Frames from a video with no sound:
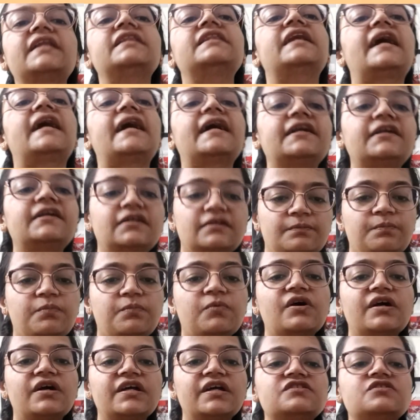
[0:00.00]
that
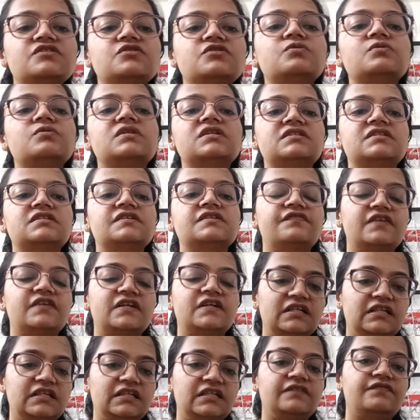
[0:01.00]
points towards a
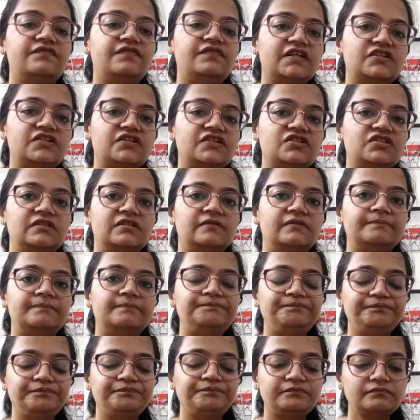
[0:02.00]
fungal infection.
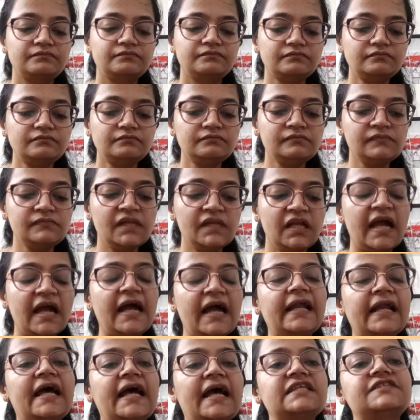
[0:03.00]

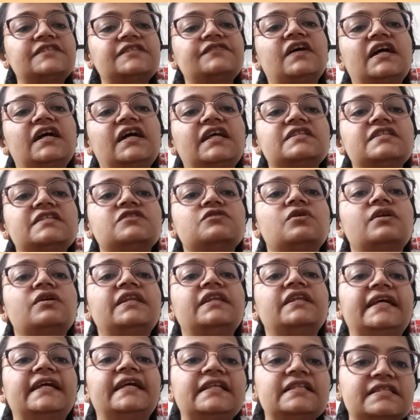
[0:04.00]
And as far as your
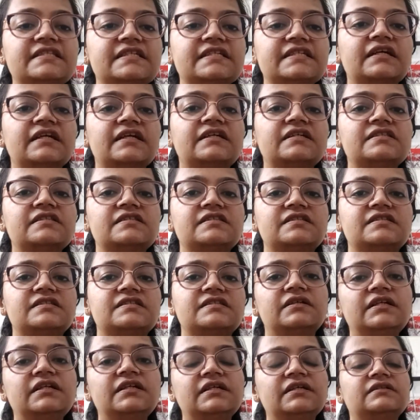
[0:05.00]
nails are
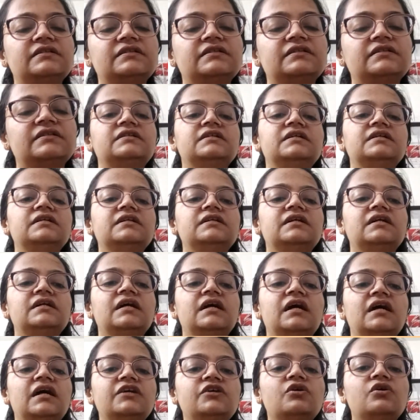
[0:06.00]
concerned,
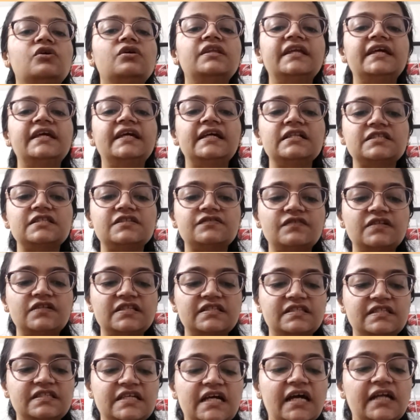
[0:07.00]
your nails will
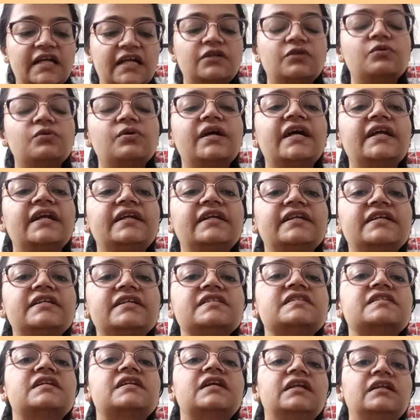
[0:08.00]
start to get
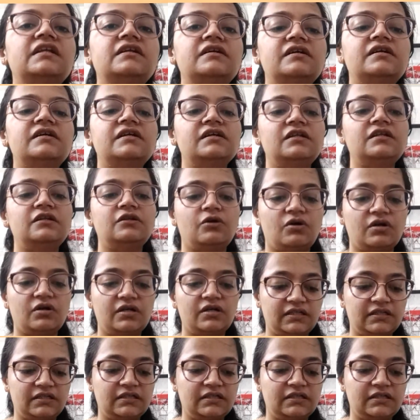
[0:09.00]
discolored a lot.